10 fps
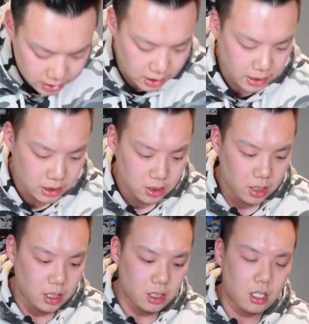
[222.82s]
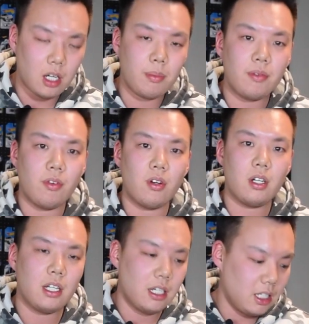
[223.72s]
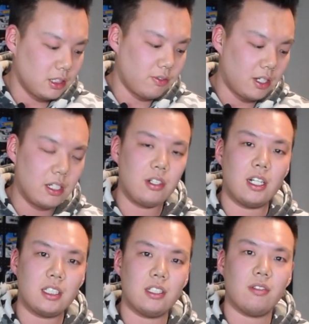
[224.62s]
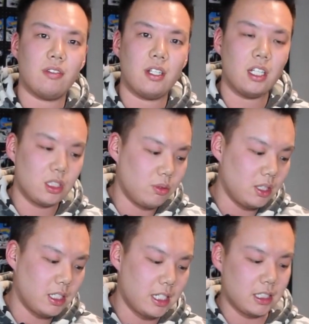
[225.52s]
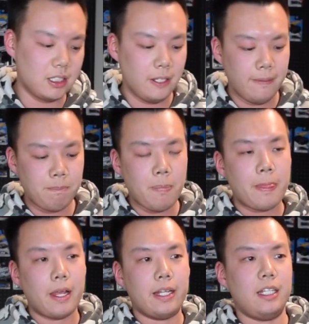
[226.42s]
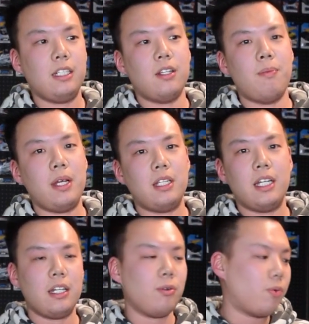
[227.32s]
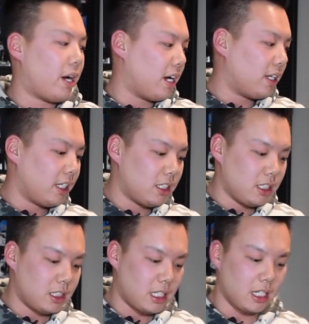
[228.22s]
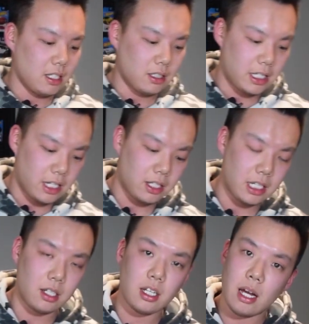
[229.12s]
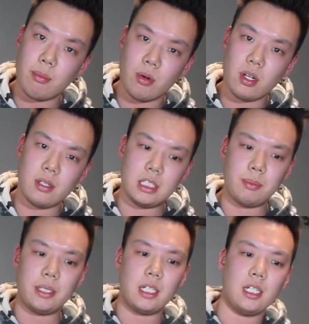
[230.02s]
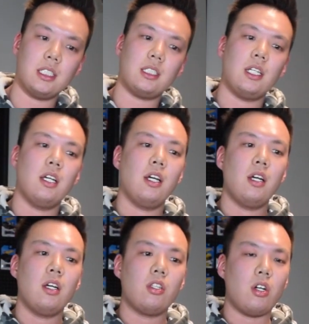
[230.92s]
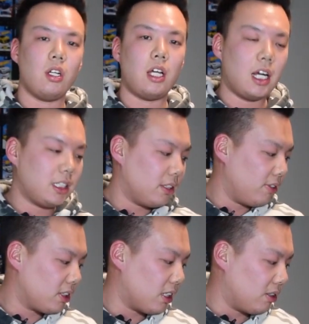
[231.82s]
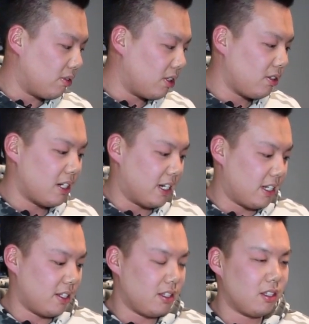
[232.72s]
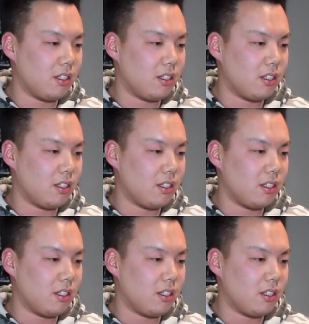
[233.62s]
installed on the car before. It looks very aggressive. It looks really nice. I think the main thing why I like this tail light a lot more is because there are a lot of Civics on the road and